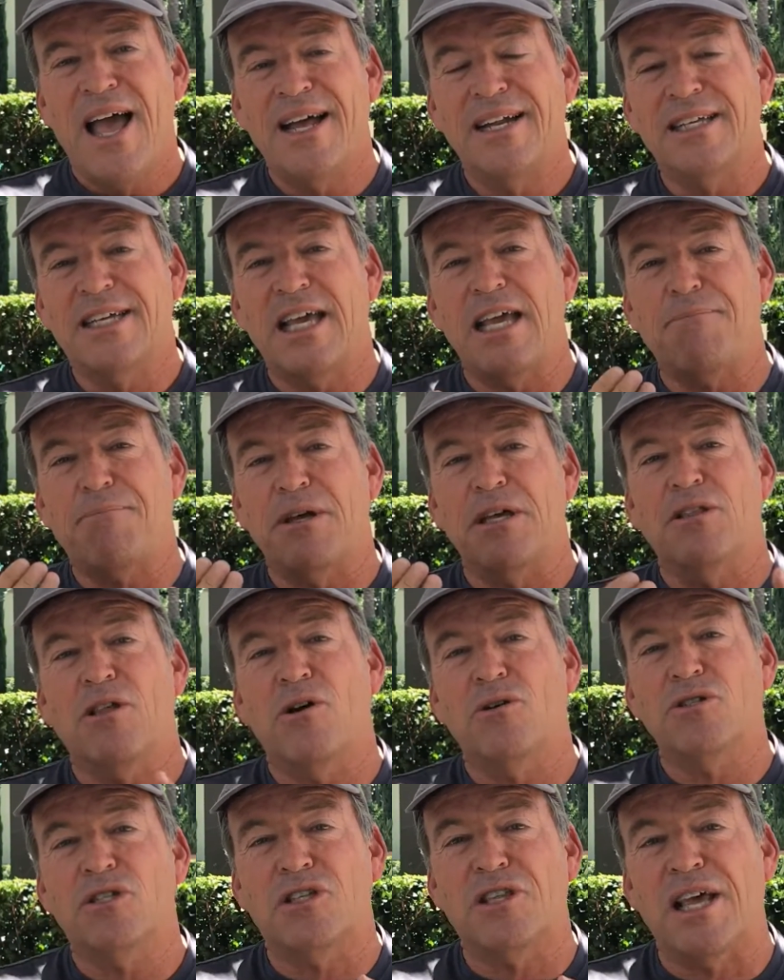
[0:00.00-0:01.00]
And keeping
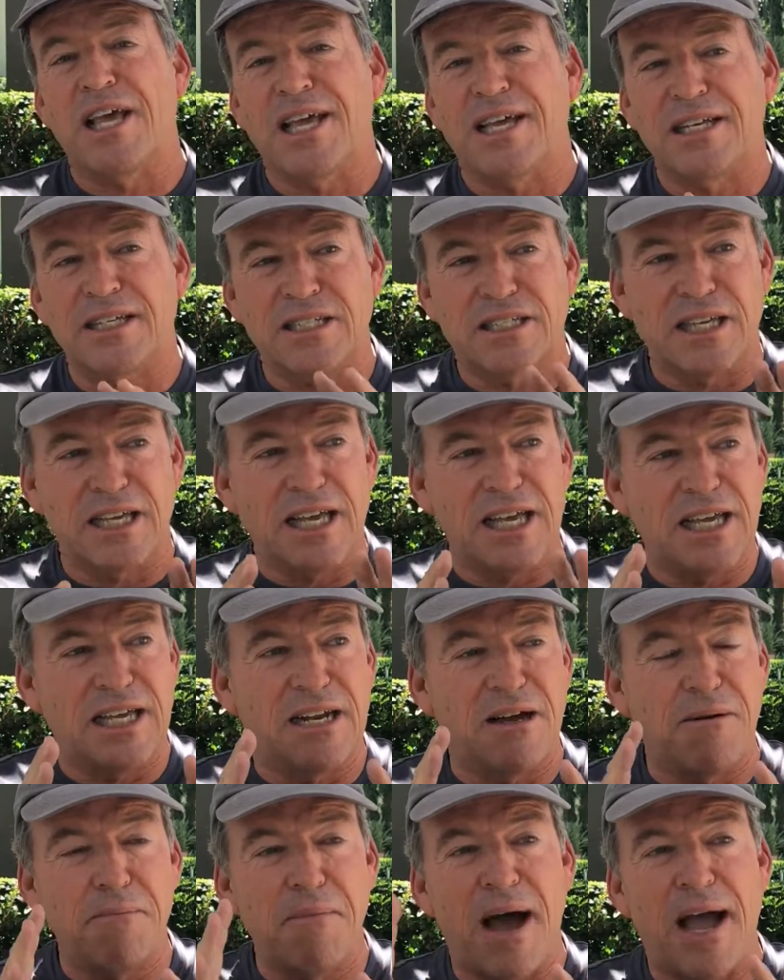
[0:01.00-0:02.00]
those things
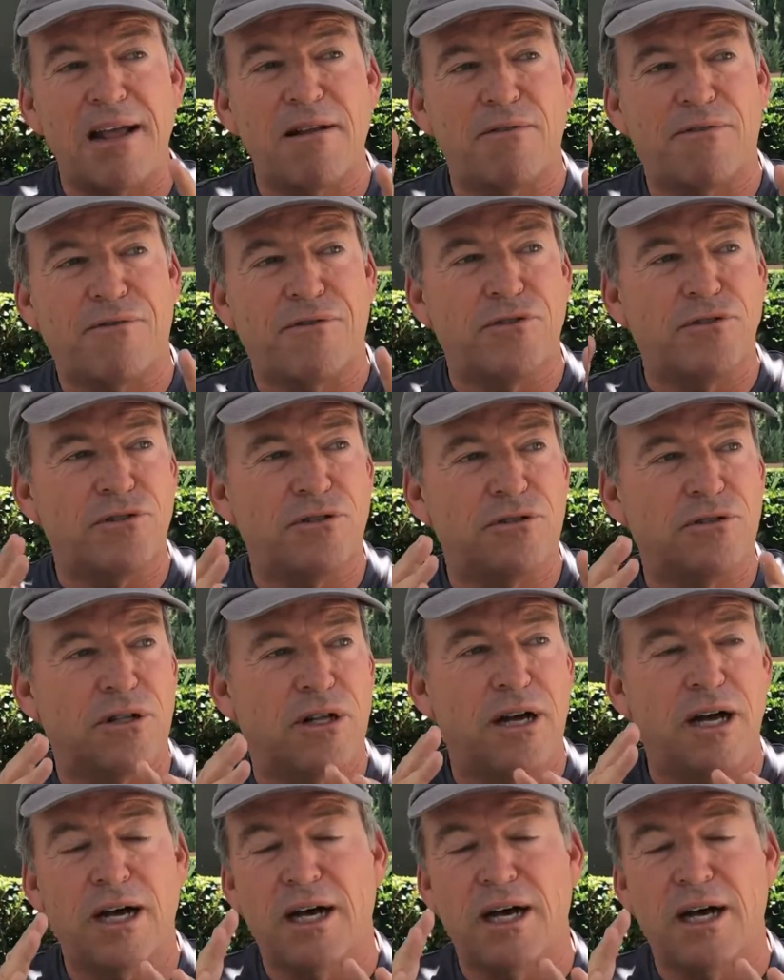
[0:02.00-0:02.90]
in a mindful,